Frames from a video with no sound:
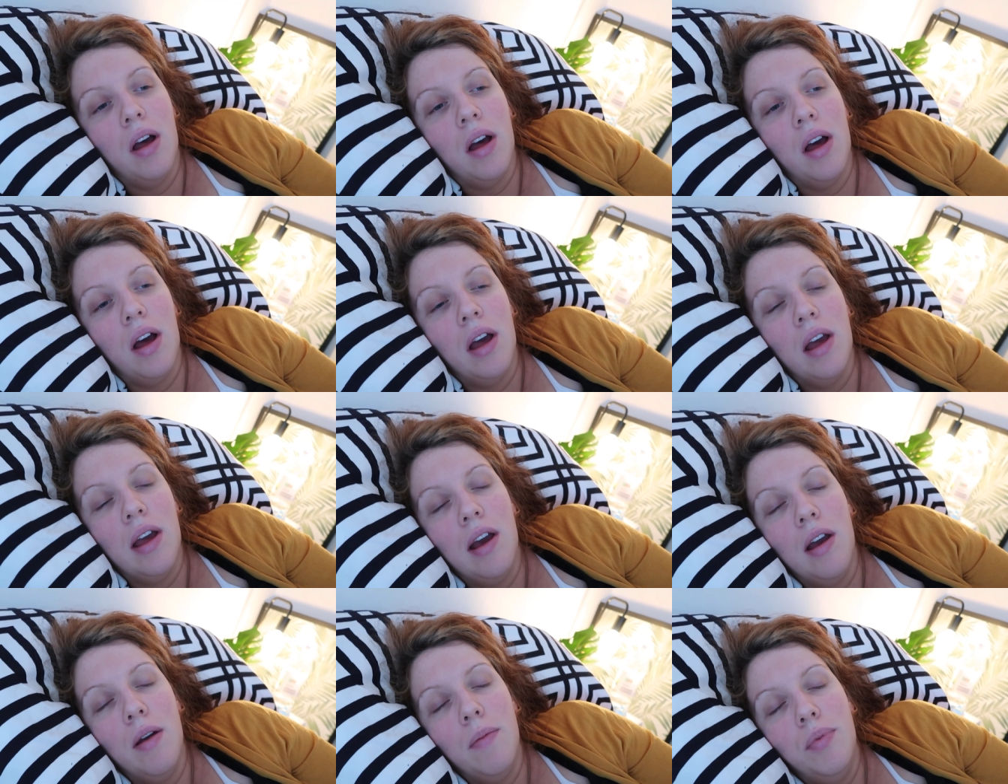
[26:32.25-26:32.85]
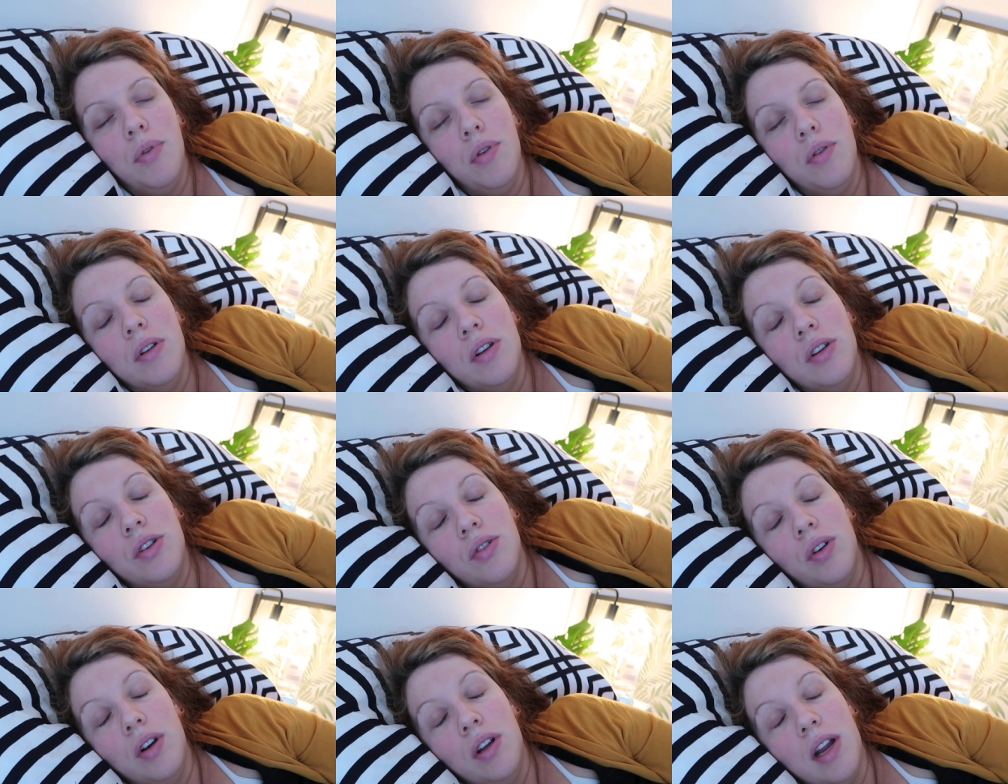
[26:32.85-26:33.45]
I hope you
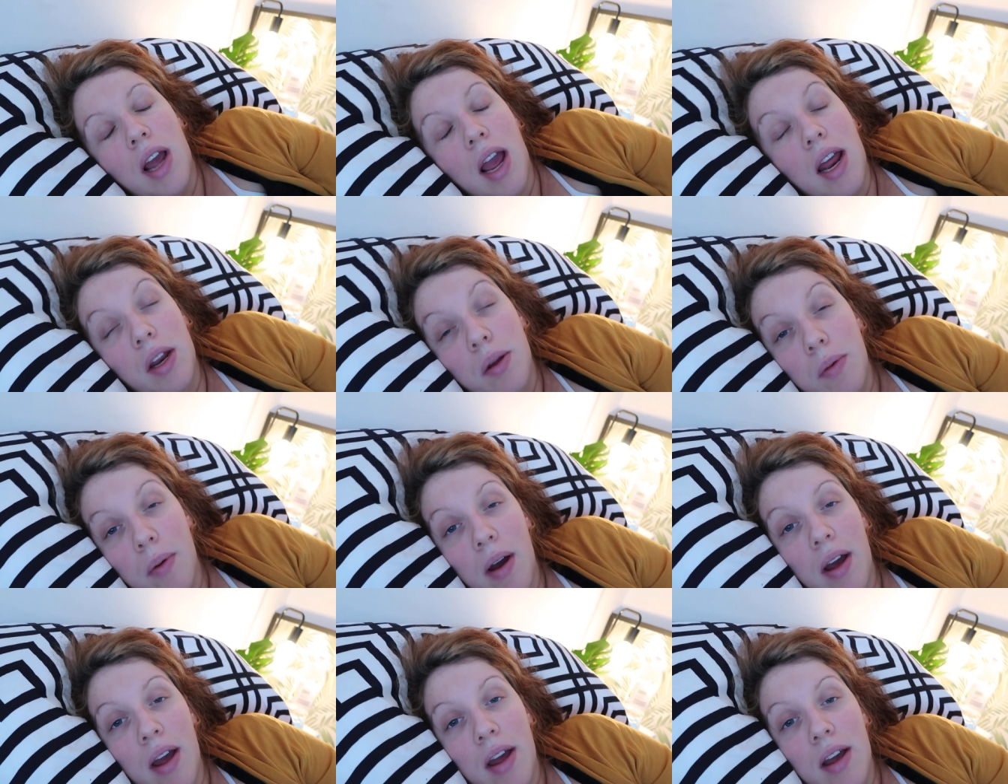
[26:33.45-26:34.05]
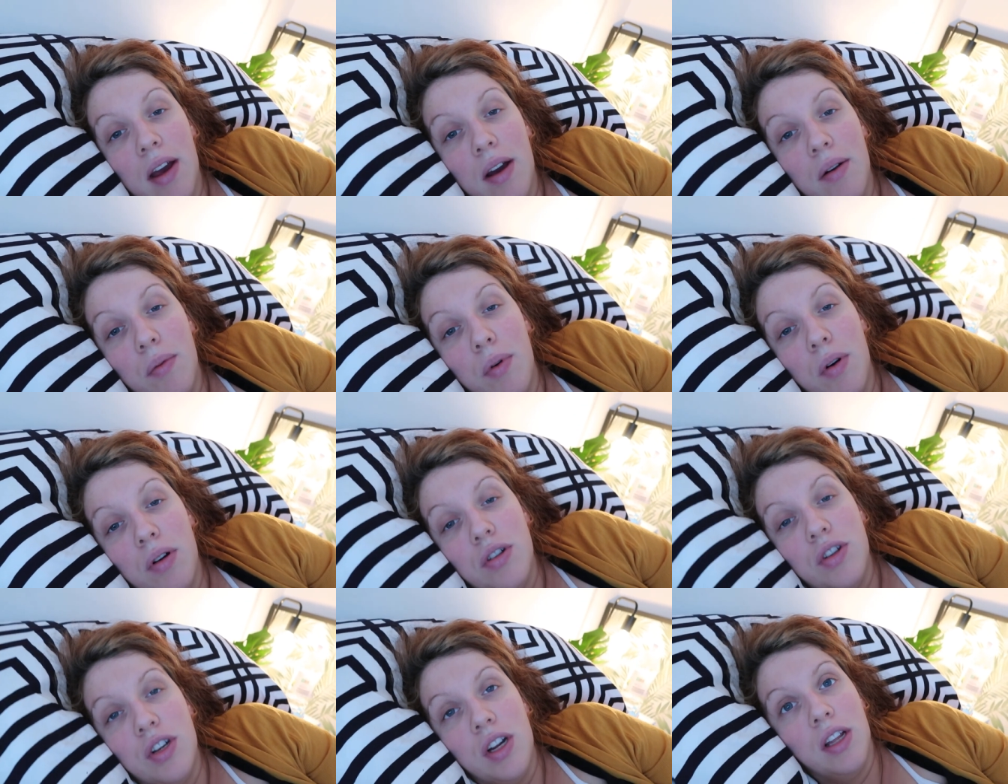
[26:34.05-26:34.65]
enjoyed anyway
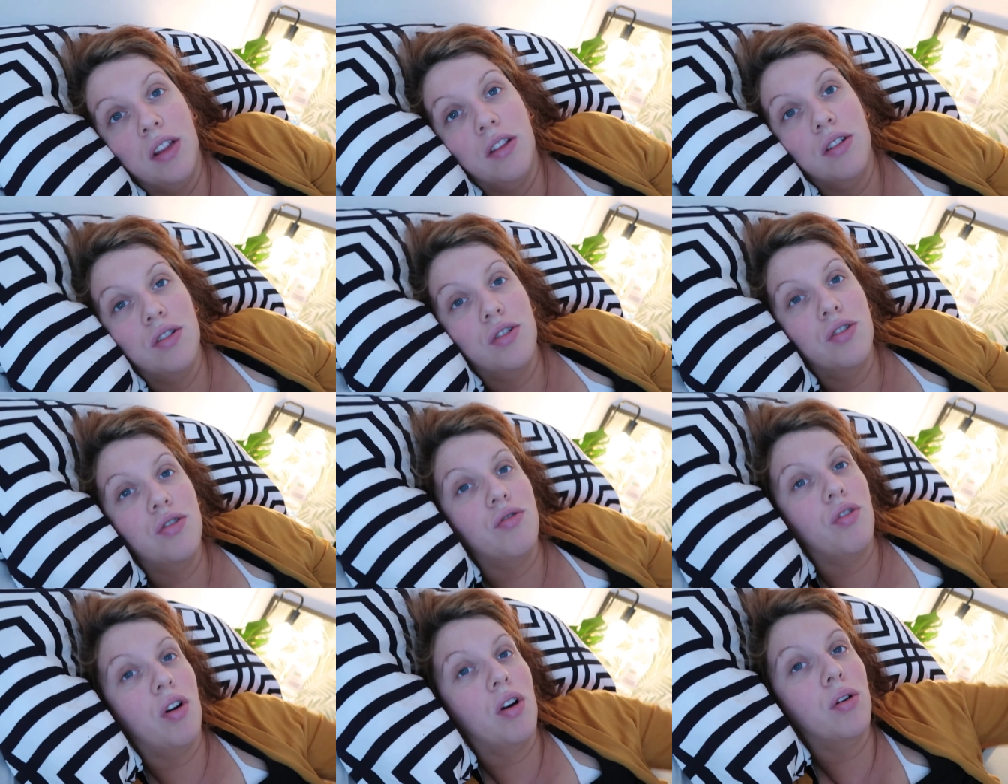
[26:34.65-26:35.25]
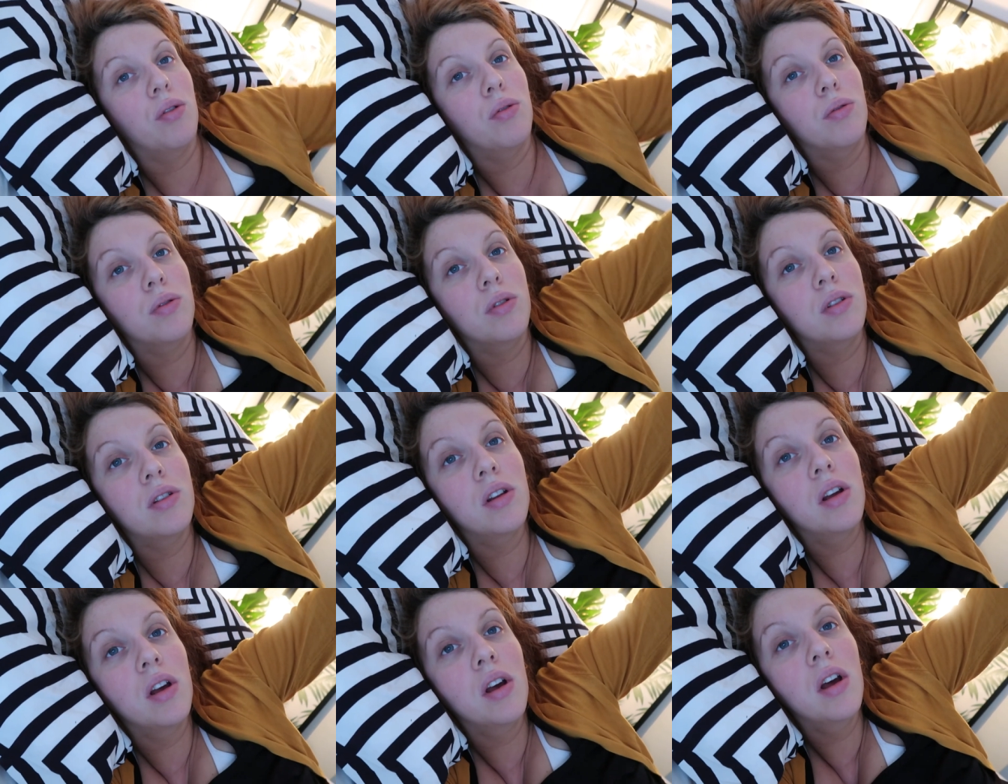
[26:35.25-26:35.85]
watching the
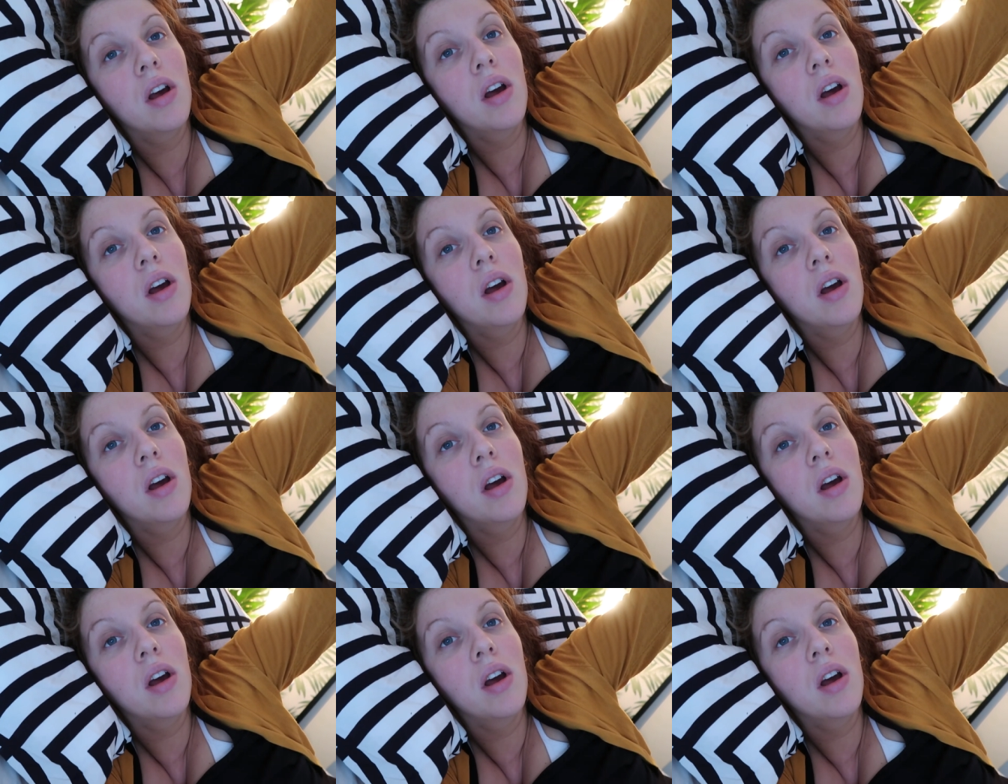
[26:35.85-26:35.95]
struggles